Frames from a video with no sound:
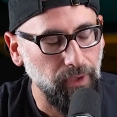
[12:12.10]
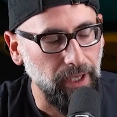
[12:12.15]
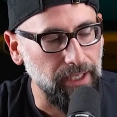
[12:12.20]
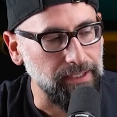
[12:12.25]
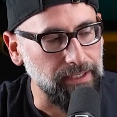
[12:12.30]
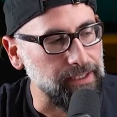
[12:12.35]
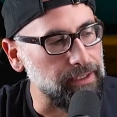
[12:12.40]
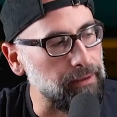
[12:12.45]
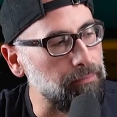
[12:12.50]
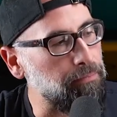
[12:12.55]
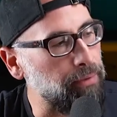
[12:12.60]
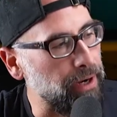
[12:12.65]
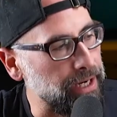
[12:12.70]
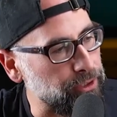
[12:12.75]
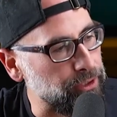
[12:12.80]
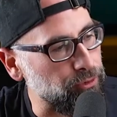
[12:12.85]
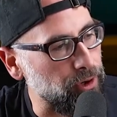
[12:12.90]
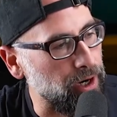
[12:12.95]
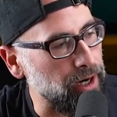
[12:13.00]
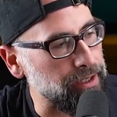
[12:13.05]
I did a
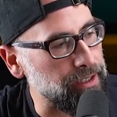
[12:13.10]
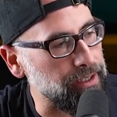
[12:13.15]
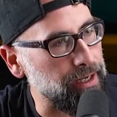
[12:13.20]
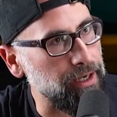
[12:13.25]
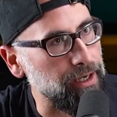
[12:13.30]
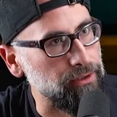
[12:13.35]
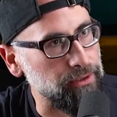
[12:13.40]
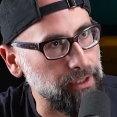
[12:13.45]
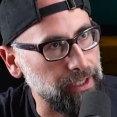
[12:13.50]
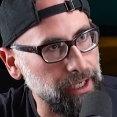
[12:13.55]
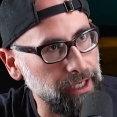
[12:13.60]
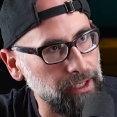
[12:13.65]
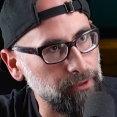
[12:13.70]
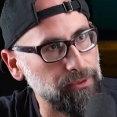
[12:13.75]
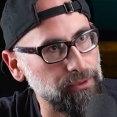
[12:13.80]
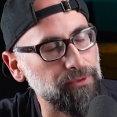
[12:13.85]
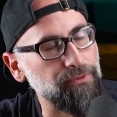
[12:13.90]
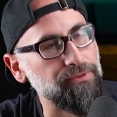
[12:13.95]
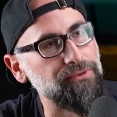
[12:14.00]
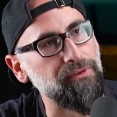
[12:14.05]
bike ride in LA,
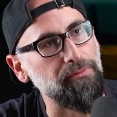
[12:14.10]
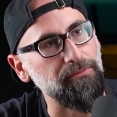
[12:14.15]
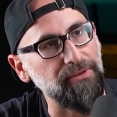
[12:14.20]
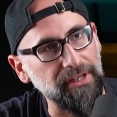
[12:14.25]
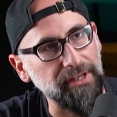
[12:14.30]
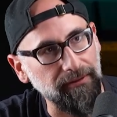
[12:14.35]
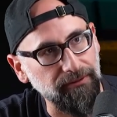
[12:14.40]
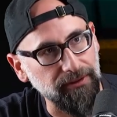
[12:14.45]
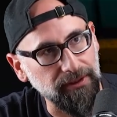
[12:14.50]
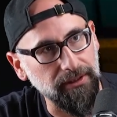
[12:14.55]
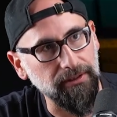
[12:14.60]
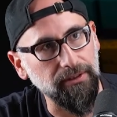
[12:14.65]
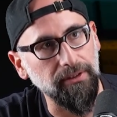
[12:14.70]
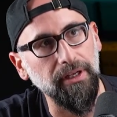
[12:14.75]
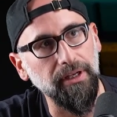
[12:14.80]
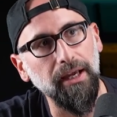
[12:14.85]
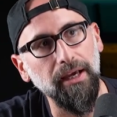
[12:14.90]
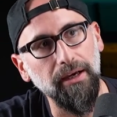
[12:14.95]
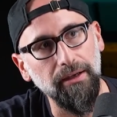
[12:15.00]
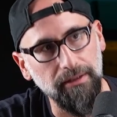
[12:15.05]
which was from San Francisco
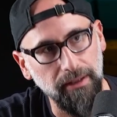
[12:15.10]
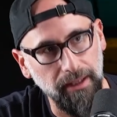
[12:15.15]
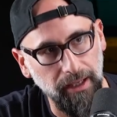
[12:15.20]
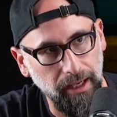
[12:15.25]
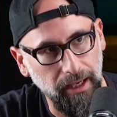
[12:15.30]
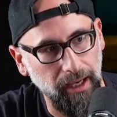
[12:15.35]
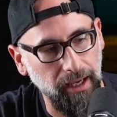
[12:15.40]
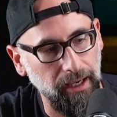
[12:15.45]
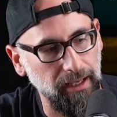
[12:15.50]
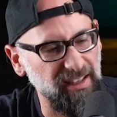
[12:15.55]
to LA.